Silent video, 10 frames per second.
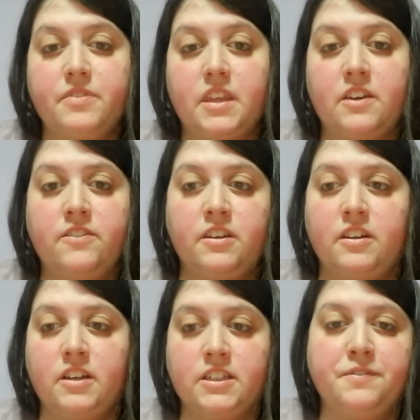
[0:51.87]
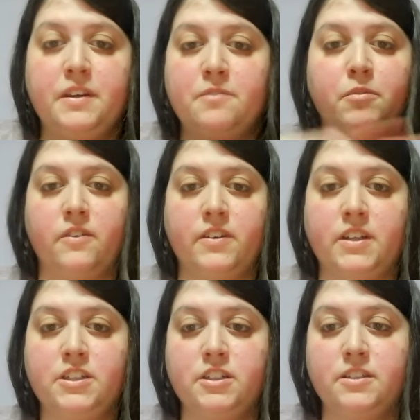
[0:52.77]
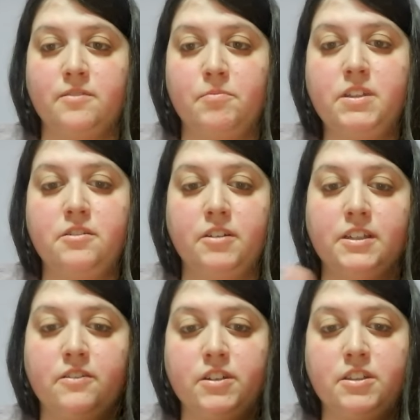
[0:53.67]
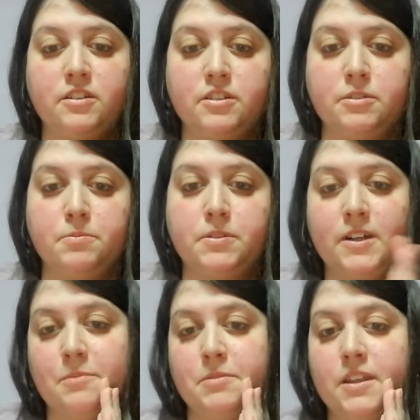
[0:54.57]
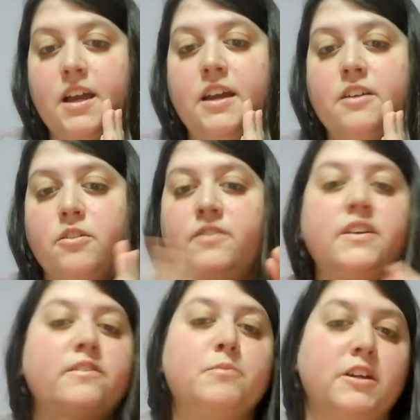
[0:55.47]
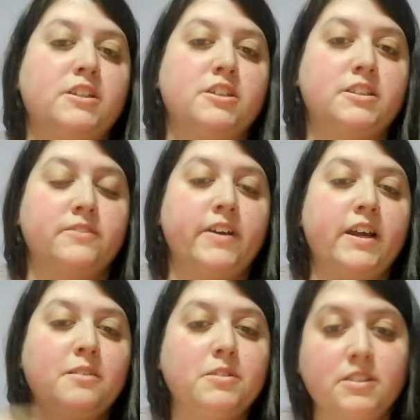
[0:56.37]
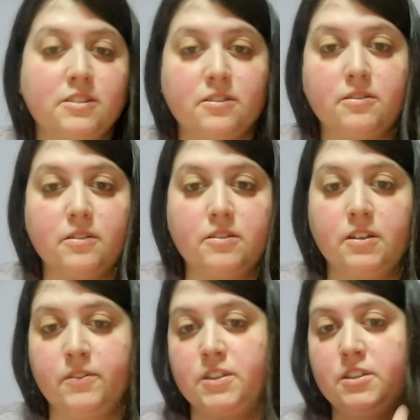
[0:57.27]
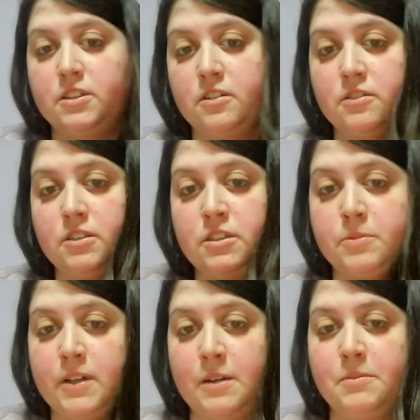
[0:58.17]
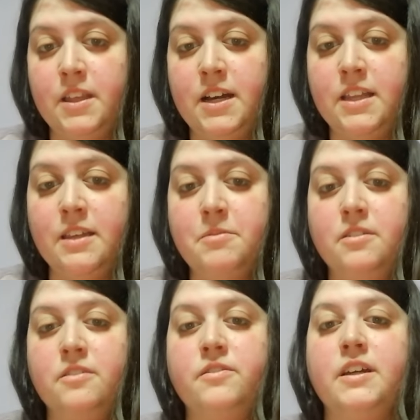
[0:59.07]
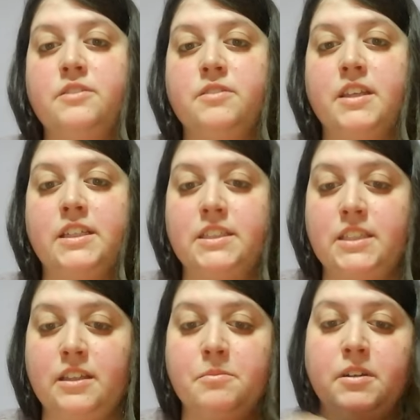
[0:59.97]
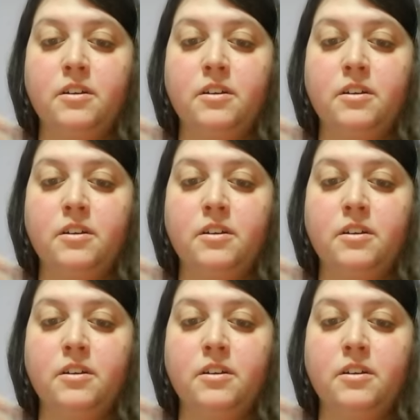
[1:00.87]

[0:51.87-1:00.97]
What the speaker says: Because if you have more of an interest in mysteries, I want you to subscribe to that. Or if you have more interest of animals, I want you to go and subscribe to that. Let me know if you guys would like to see them in